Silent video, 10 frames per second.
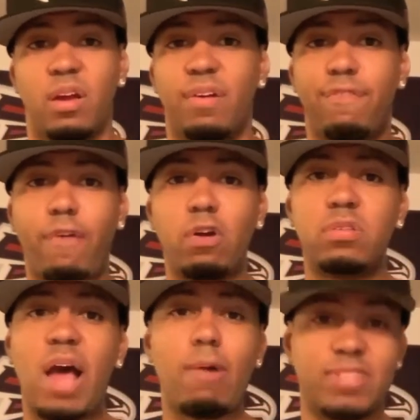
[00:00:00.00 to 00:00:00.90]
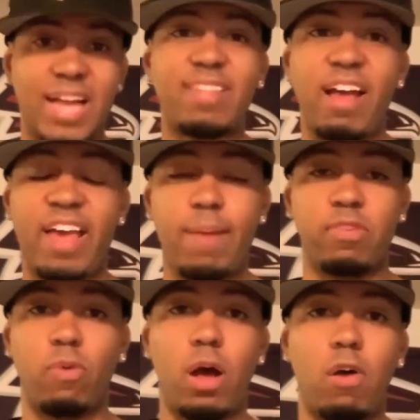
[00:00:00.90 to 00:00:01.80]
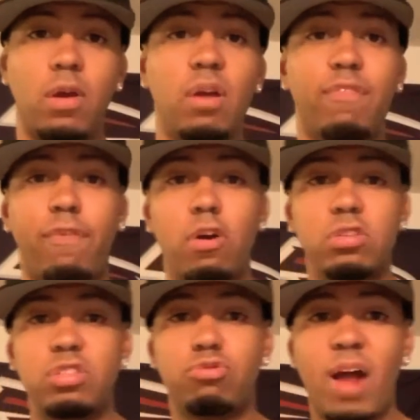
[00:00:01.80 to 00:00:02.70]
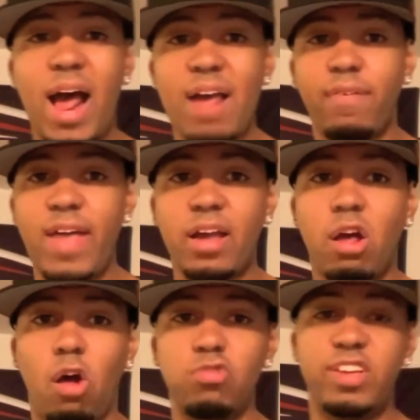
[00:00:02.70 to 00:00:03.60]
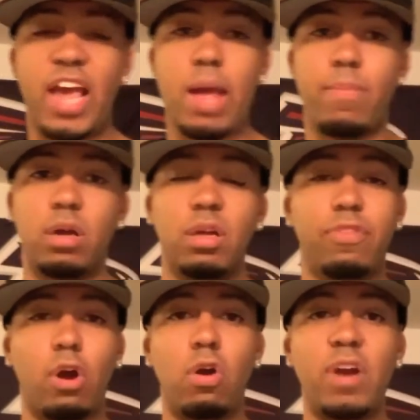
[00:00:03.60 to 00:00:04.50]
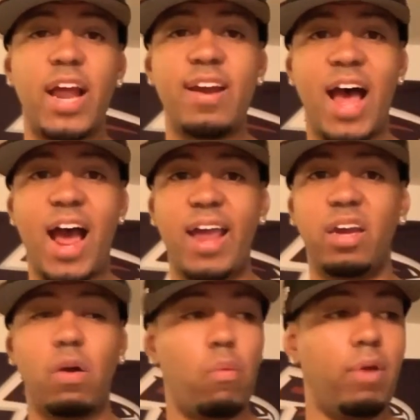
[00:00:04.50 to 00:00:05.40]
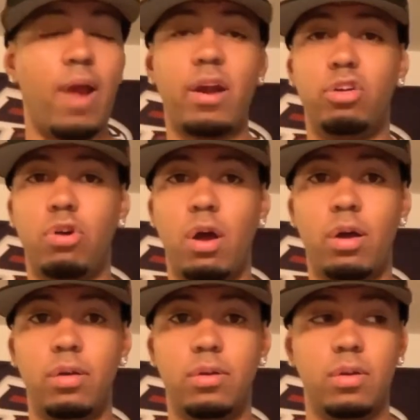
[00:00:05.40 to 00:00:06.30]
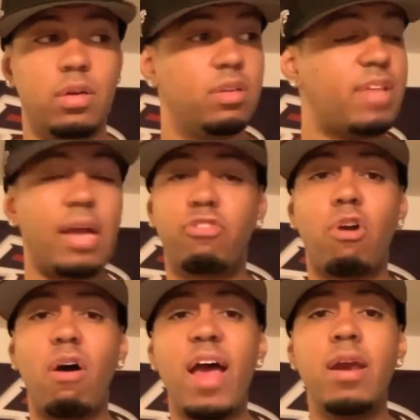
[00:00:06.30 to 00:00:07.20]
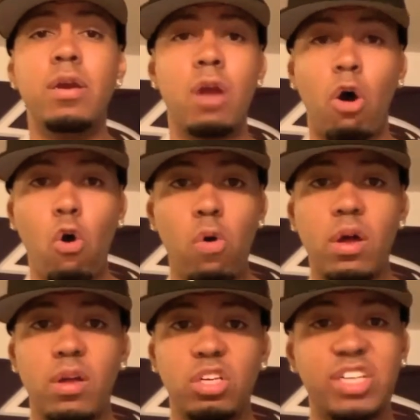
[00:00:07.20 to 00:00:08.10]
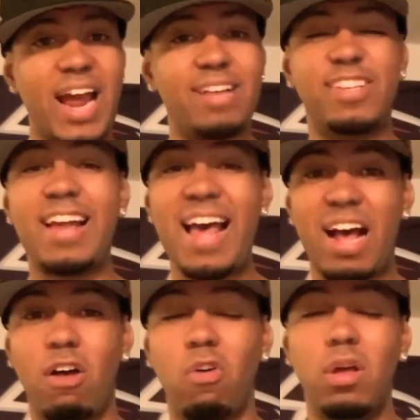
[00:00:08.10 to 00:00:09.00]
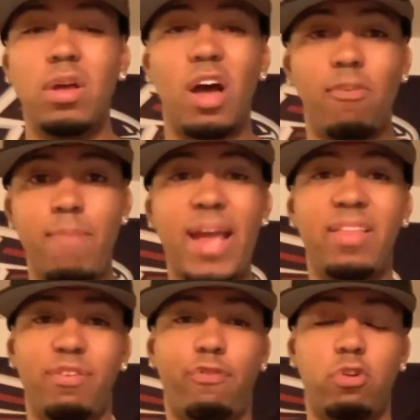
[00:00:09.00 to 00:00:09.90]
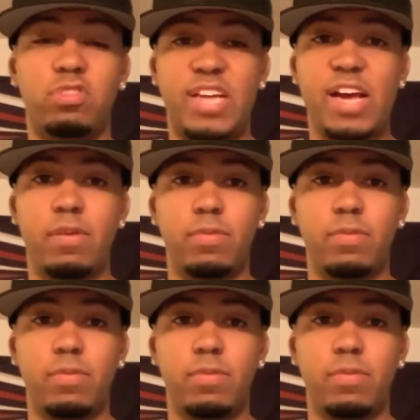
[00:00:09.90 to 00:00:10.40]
First, I was at that game as well. First drive of that Colts game, 3rd and 9, we ran a draw. That draw had no chance in hell of making the first down.